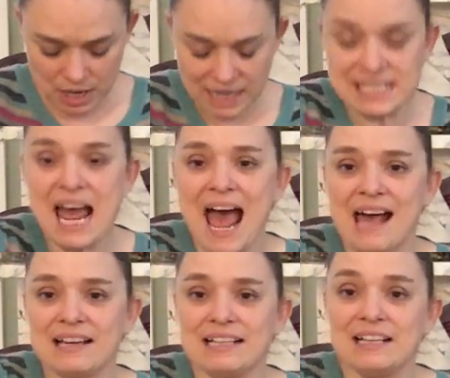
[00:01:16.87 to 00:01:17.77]
a
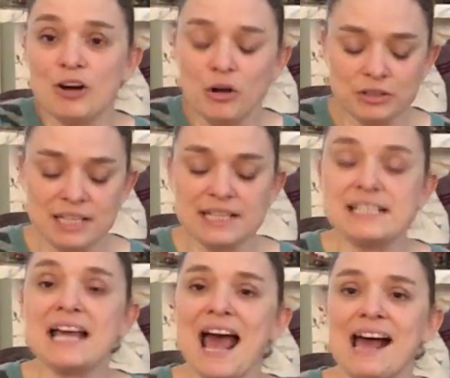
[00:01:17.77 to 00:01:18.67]
tag, and on these
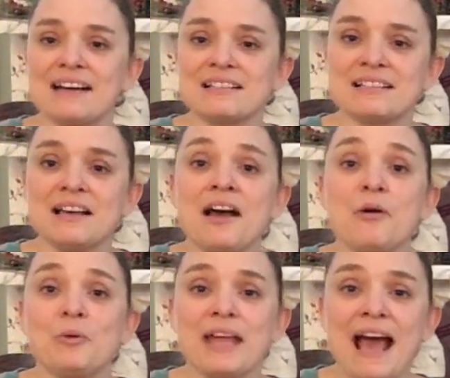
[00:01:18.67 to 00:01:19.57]
tags
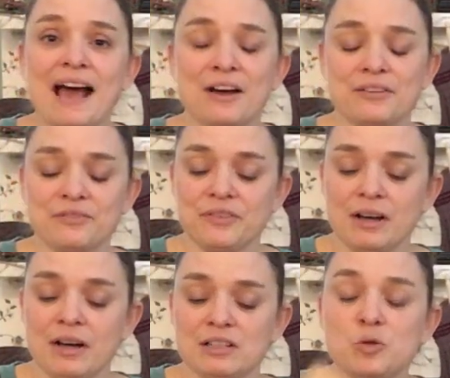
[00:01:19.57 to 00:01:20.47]
we have
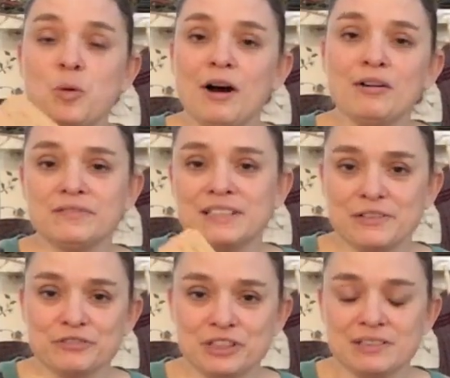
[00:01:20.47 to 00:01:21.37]
12
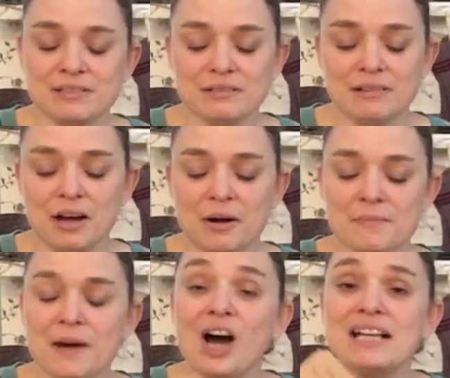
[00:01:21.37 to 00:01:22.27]
different
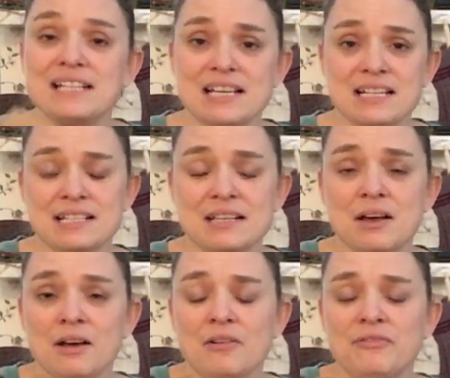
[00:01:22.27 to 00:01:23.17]
ideas
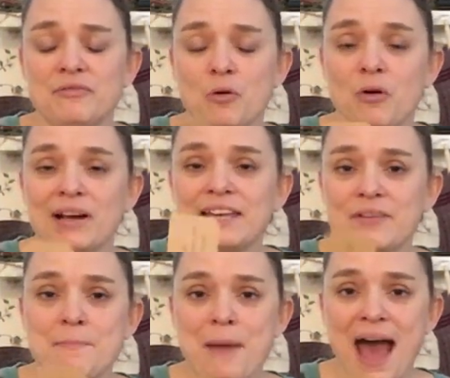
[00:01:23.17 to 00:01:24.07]
for
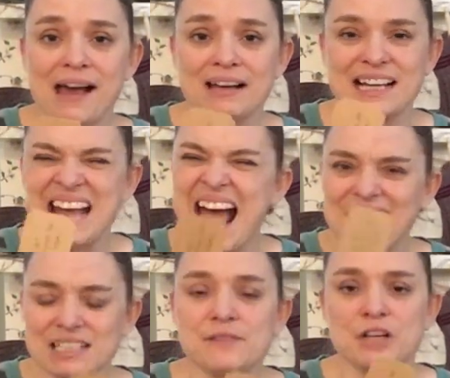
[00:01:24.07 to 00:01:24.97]
giving back and
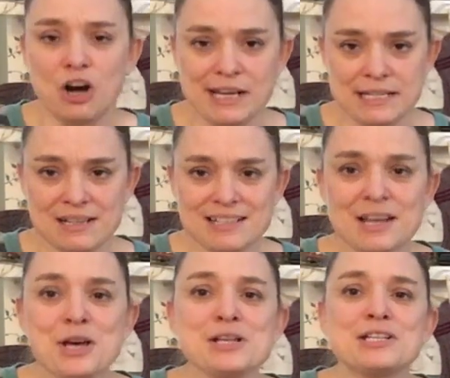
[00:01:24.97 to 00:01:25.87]
acts of kindness.
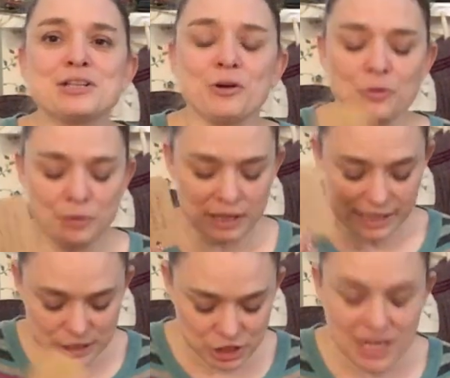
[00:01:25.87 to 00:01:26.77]
So
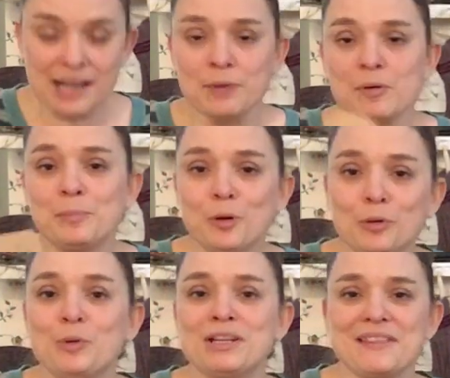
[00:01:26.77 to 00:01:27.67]
each day I will
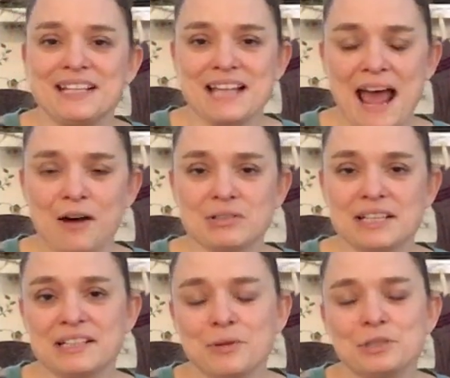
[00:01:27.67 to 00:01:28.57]
pull one of these out,
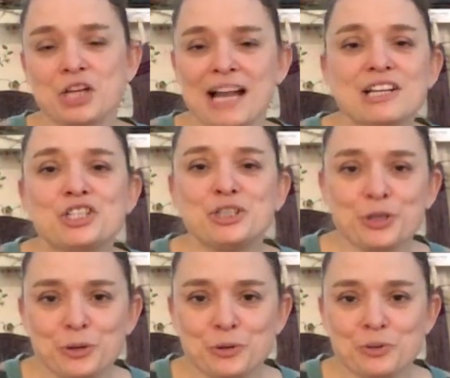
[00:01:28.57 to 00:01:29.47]
and I will challenge
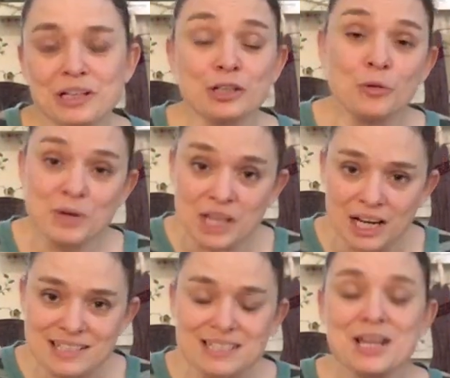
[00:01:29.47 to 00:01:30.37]
you, along with
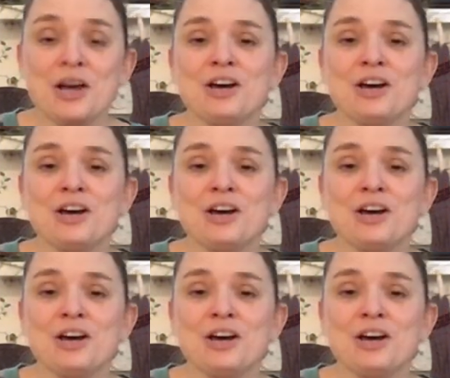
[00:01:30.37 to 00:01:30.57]
us,